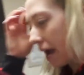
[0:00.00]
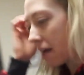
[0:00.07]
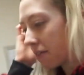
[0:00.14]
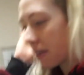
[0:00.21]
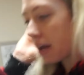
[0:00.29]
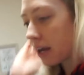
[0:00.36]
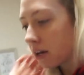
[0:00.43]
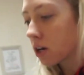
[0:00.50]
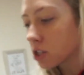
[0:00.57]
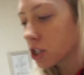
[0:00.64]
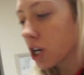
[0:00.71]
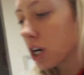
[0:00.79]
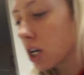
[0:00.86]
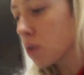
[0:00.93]
And then
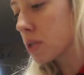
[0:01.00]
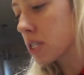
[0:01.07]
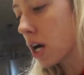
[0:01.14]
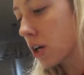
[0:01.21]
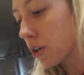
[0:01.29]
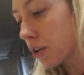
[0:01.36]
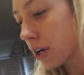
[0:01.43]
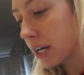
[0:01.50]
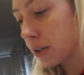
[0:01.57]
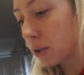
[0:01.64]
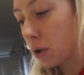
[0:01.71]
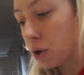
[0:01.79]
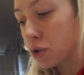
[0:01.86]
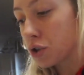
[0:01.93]
Audrianna was hungry in the
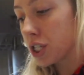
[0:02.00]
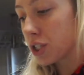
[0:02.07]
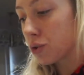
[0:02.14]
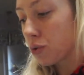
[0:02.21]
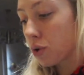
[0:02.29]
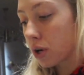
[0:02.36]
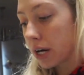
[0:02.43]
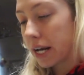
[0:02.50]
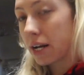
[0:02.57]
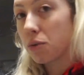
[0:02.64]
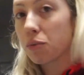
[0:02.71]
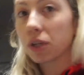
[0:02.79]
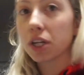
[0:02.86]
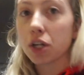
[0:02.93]
grocery store and I
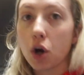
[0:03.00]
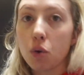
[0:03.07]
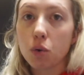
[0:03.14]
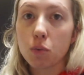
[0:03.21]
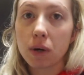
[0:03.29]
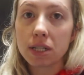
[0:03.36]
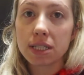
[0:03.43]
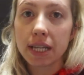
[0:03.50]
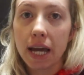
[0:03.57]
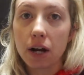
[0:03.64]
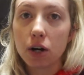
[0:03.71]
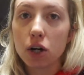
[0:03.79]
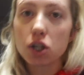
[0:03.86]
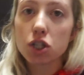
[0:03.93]
didn't really know what to
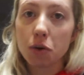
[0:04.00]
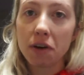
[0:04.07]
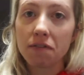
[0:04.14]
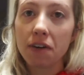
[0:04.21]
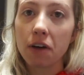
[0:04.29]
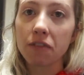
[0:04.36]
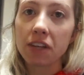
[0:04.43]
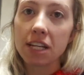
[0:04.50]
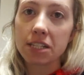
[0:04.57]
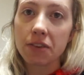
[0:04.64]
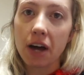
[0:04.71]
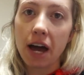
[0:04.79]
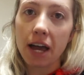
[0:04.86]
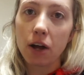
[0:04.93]
get her, so I found these in
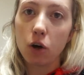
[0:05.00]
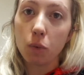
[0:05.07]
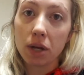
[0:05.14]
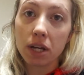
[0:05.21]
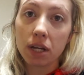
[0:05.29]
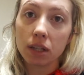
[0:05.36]
the aisle. We